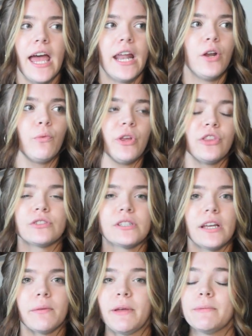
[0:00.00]
and when there's
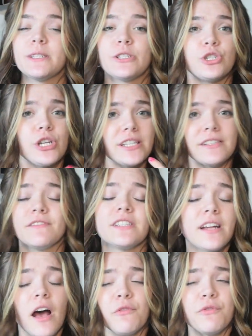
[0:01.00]
like maybe suggestive
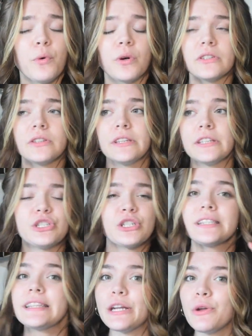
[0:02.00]
stuff or
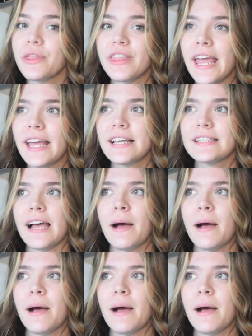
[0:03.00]
just little things,